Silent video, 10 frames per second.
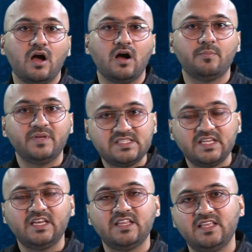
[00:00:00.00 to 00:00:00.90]
uh, be
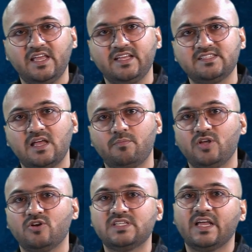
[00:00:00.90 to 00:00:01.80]
seen in the exam,
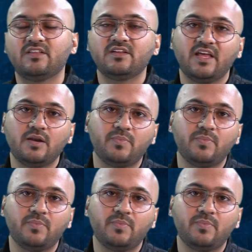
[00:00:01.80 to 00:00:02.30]
because either they are